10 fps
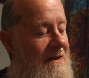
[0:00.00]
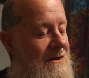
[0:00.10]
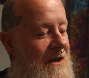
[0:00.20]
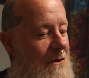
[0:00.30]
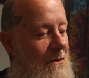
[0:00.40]

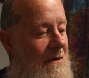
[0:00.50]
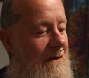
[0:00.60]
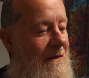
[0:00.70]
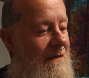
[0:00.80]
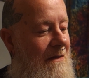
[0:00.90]
So,
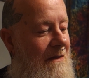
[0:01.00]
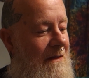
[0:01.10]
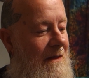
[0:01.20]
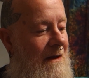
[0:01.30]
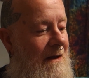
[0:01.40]

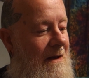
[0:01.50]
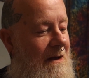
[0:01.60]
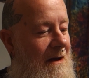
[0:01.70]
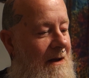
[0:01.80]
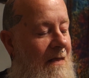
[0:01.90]

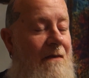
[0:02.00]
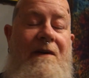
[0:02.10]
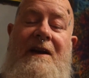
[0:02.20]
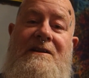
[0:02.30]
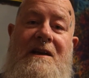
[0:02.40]
and the
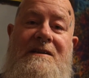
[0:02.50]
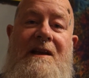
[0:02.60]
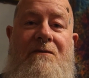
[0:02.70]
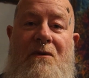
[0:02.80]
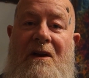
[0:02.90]
village has
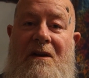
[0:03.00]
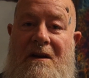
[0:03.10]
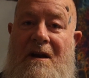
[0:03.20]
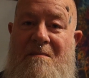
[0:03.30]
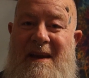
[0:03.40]
several
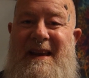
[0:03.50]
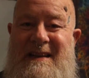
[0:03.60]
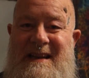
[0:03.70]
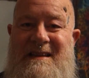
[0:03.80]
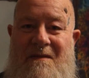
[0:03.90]
little
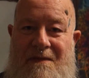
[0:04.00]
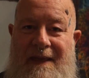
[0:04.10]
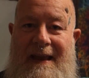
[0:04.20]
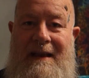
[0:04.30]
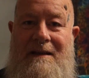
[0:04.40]
amenities and
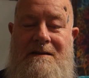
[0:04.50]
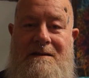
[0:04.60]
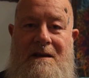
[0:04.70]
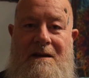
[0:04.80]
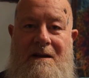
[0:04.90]
things
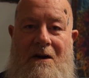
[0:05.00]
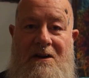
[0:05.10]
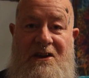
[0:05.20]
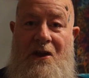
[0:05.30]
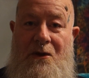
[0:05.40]
that I
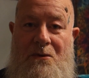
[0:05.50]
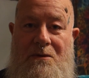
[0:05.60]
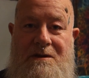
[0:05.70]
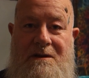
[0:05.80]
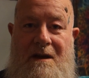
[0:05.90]

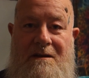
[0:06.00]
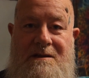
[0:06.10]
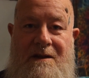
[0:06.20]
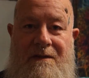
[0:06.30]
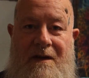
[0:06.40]
use and
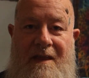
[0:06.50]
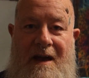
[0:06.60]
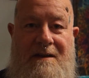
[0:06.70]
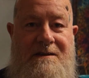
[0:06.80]
stuff like that.